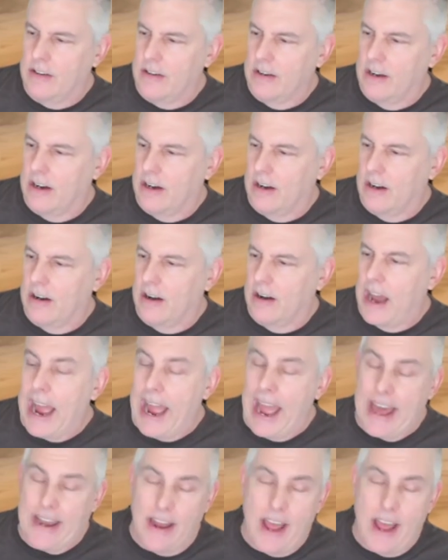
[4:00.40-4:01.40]
I
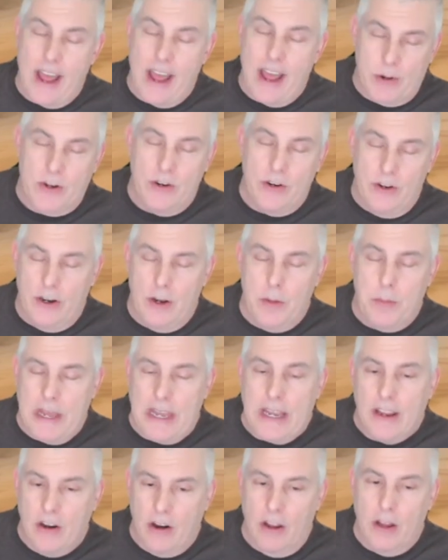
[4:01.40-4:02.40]
had an opportunity
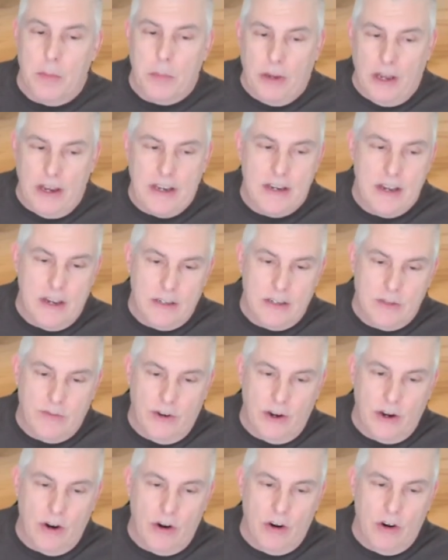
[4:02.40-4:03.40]
being in on the playtest
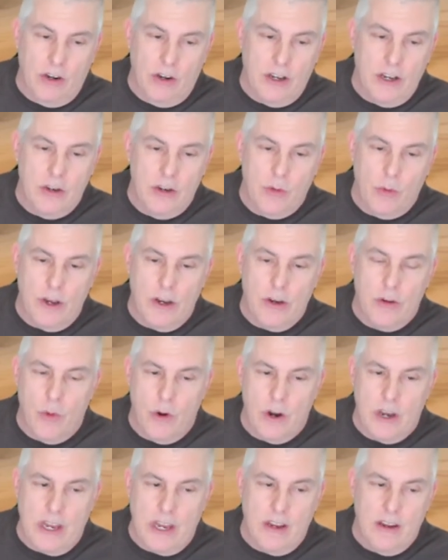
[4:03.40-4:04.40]
very early in
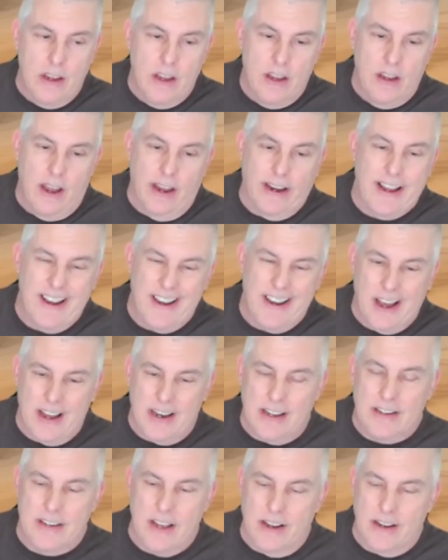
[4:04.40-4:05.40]
2020, I kind of got
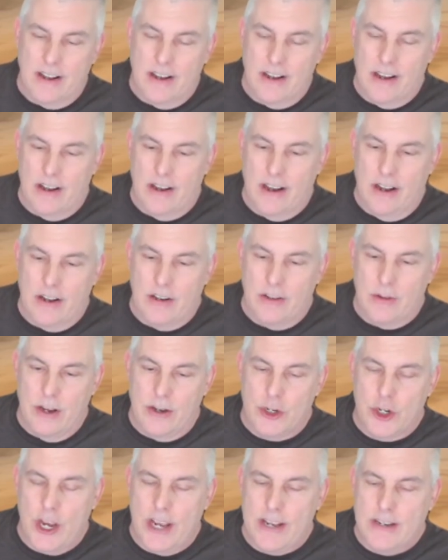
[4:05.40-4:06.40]
a
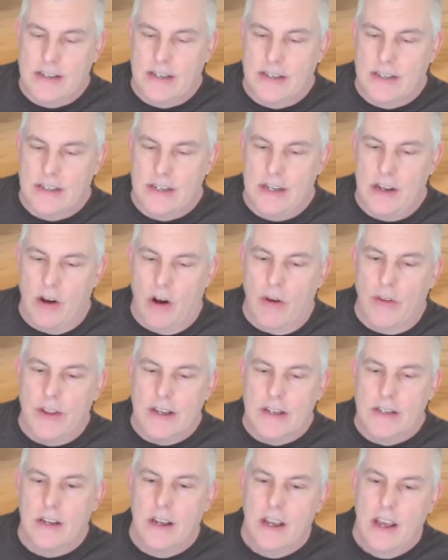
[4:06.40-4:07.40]
chance to see all
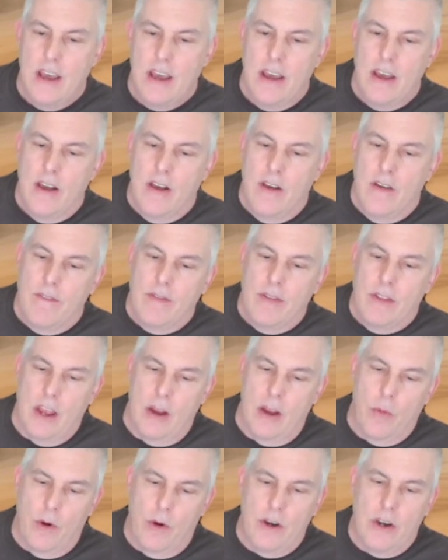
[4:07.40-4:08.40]
this. They
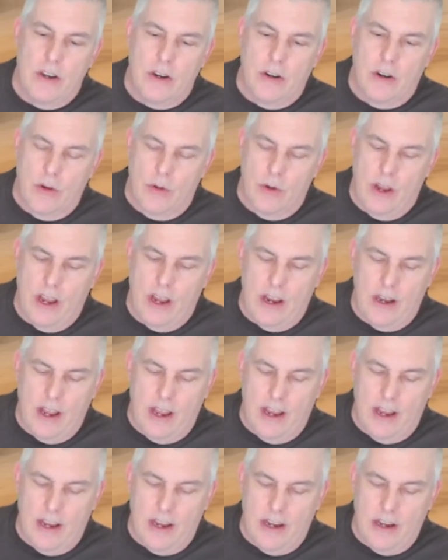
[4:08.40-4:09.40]
wanted to
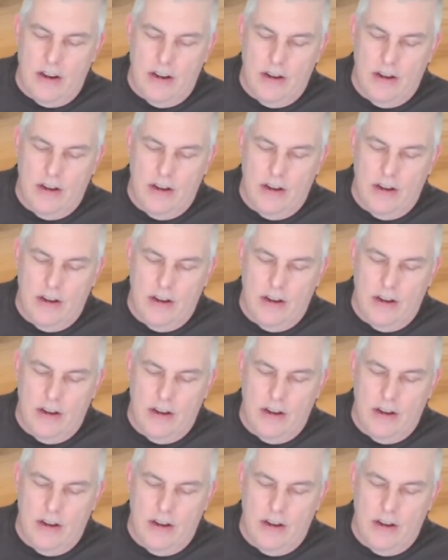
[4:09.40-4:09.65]
create